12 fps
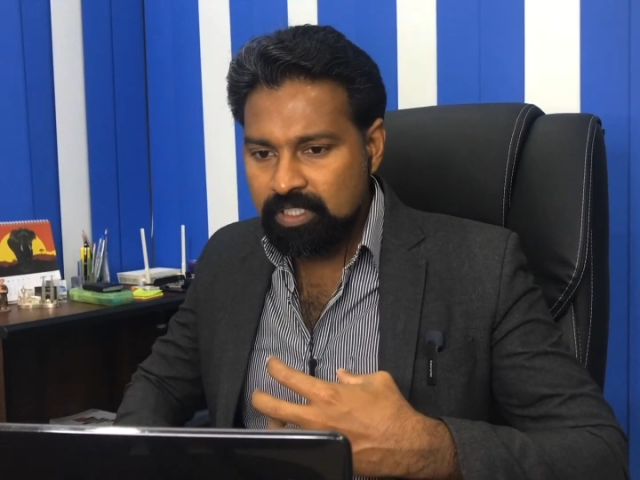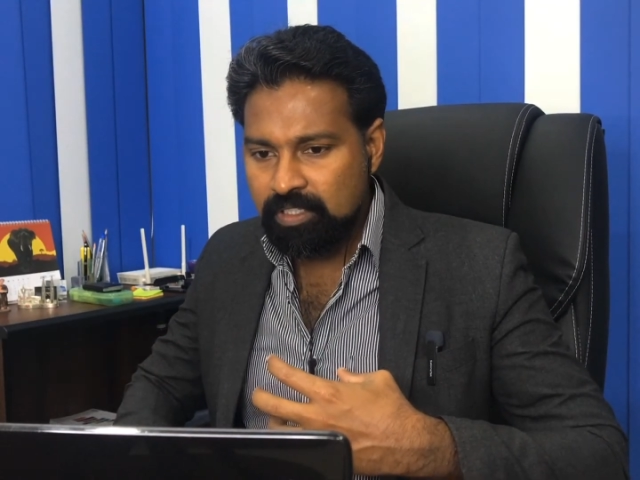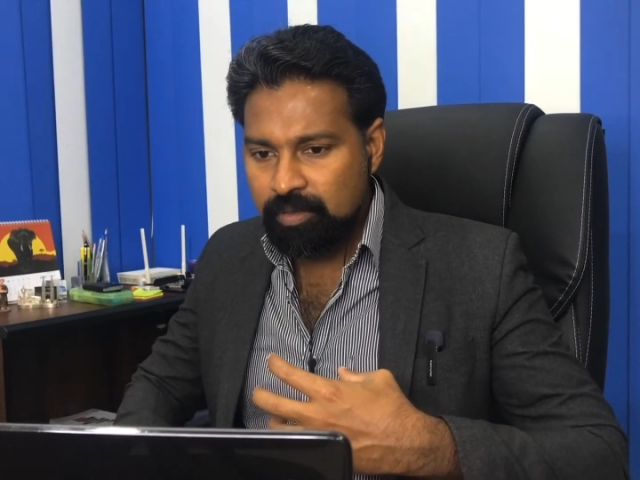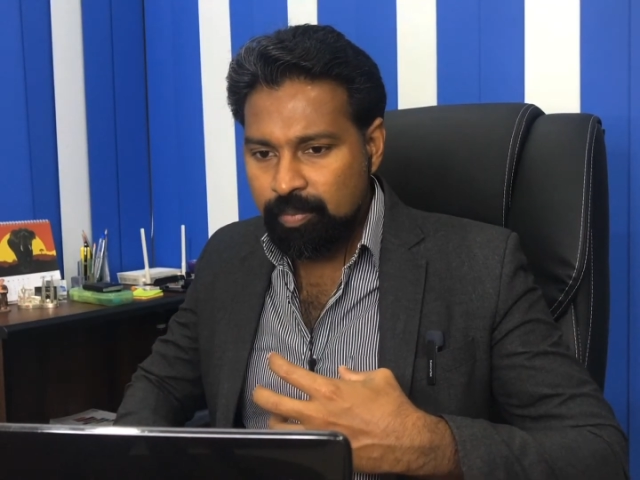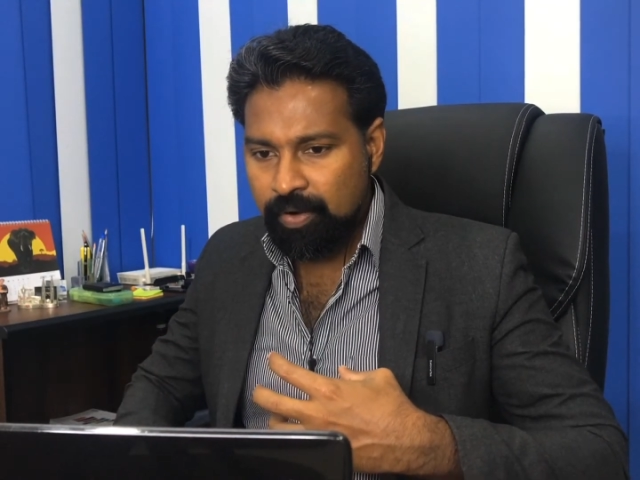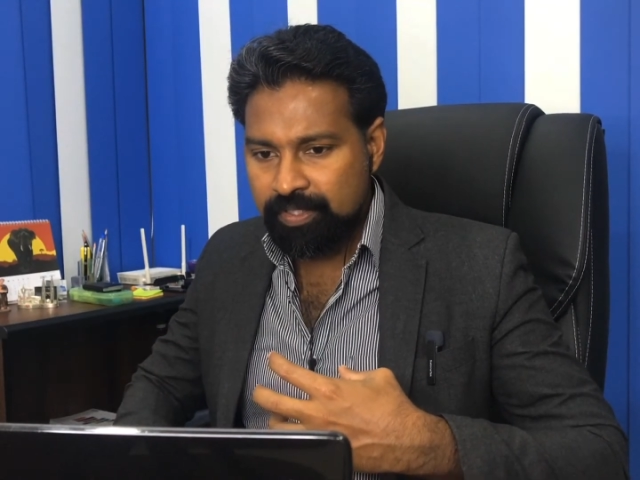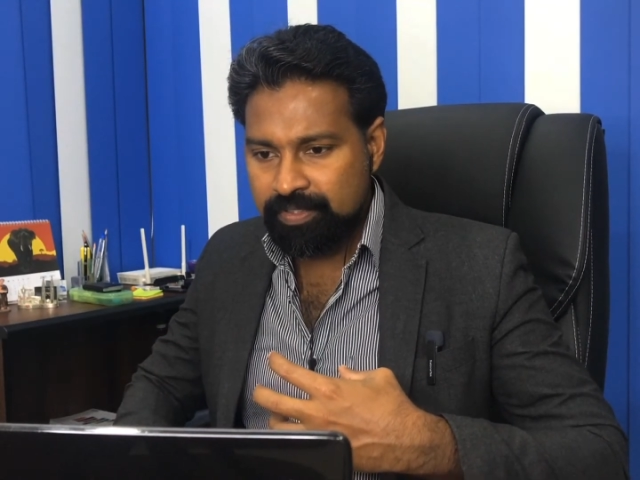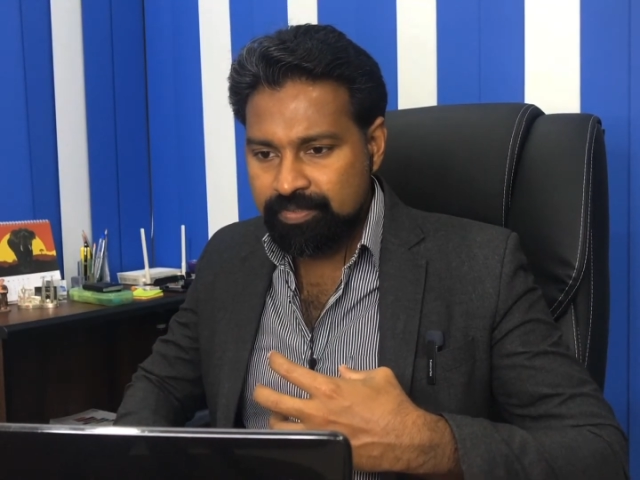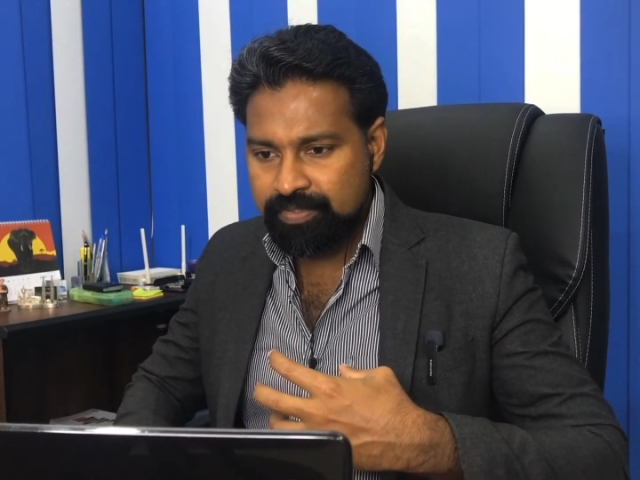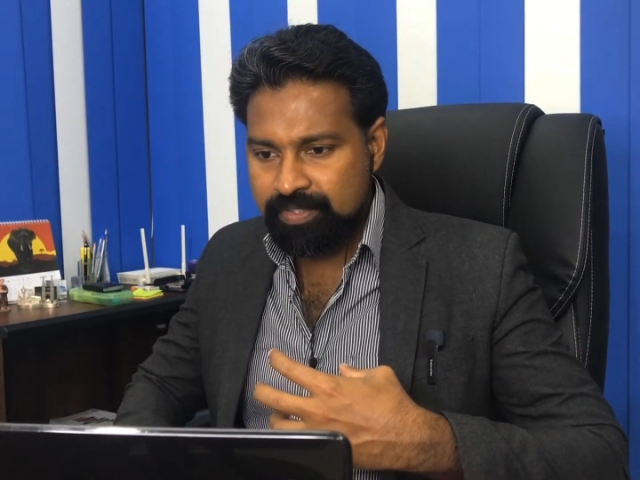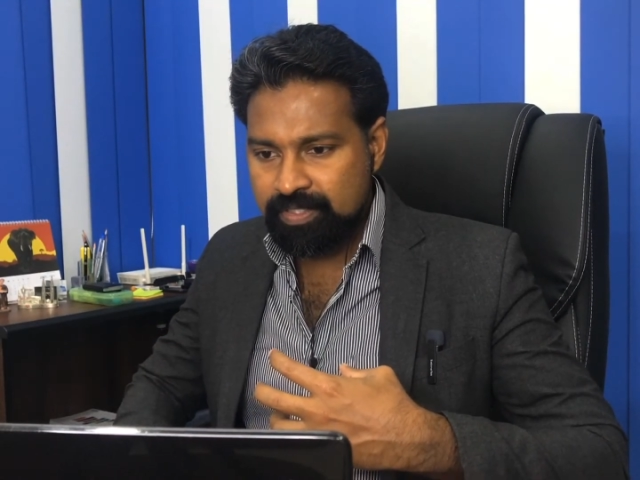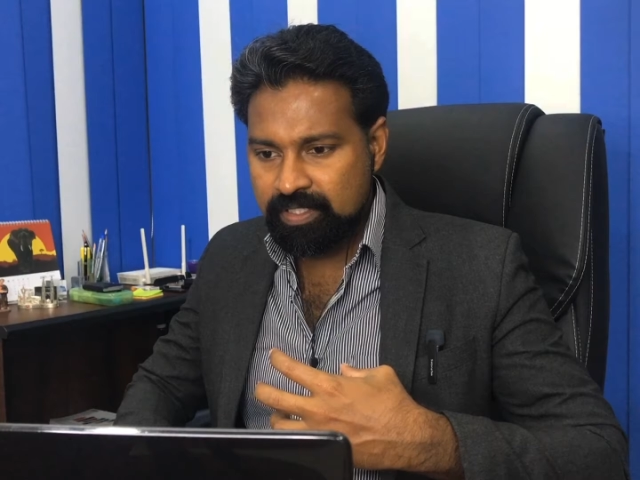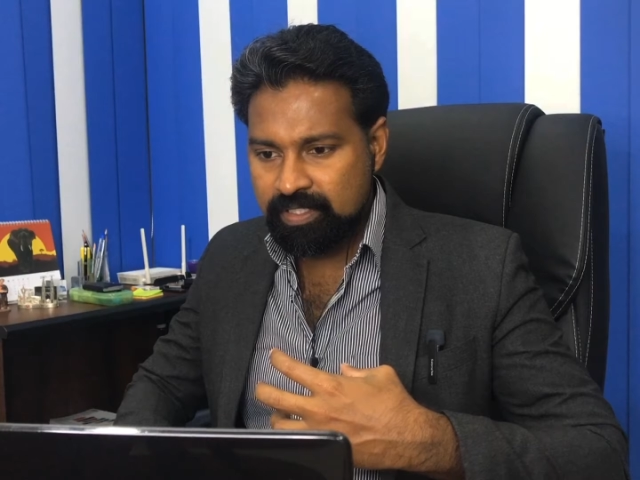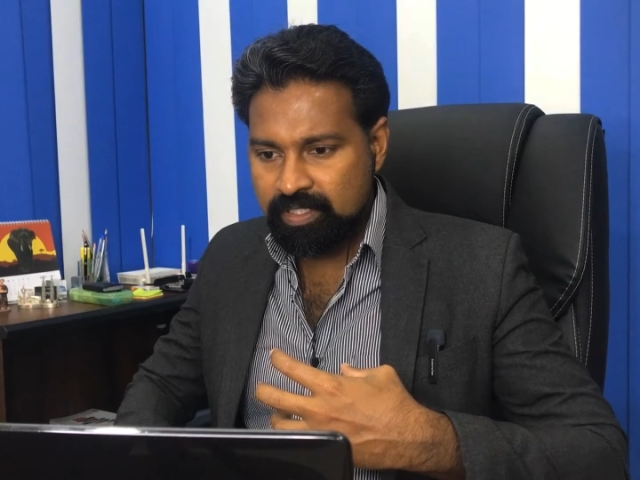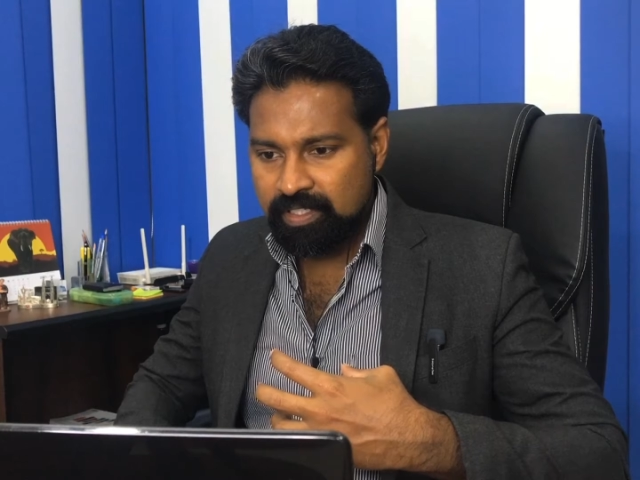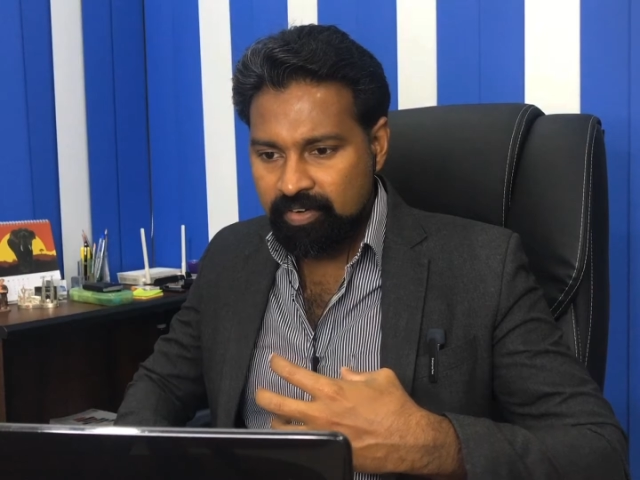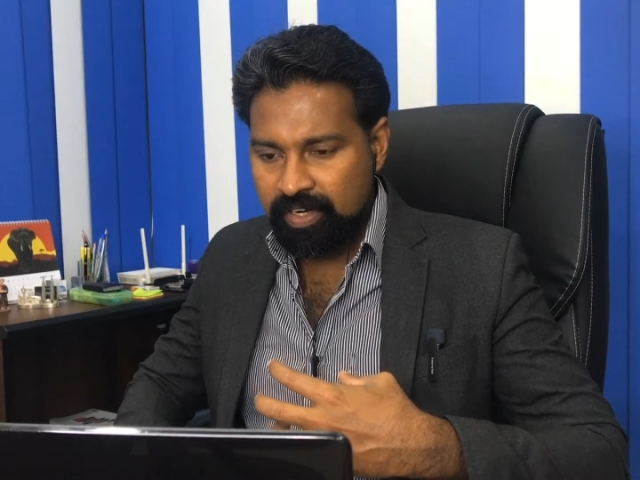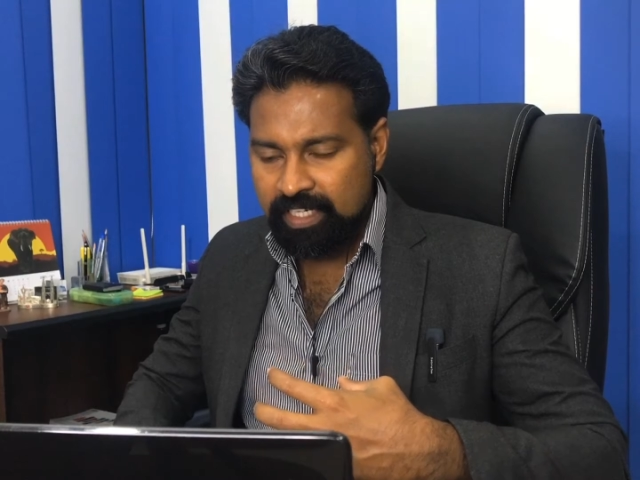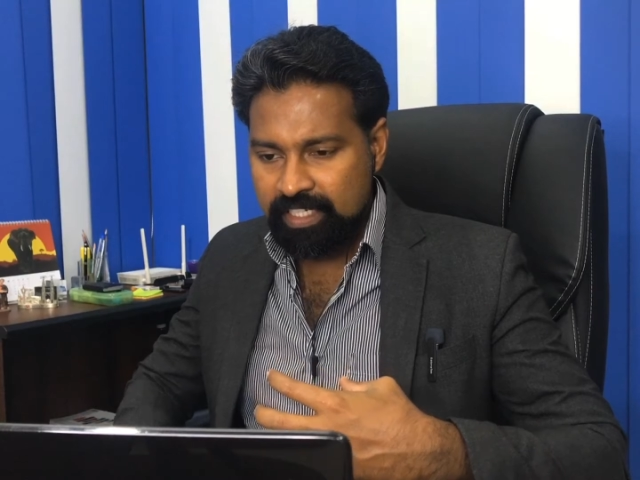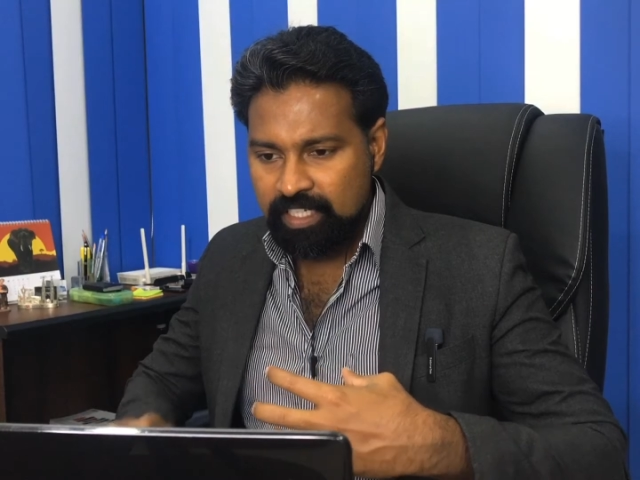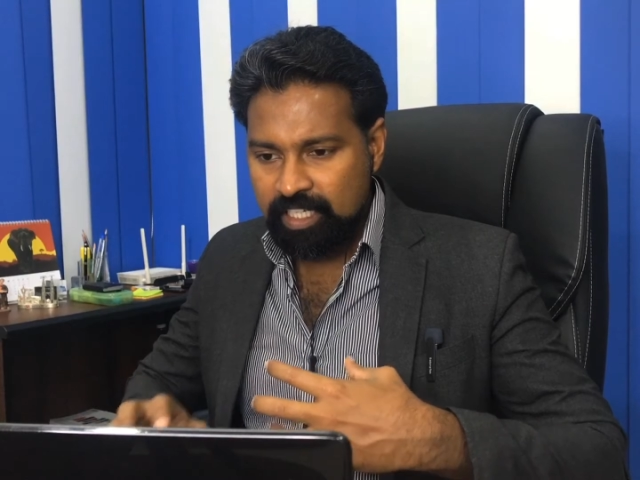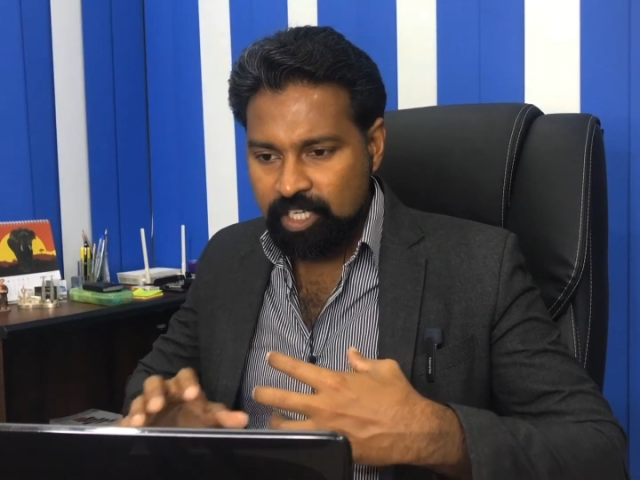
points, right?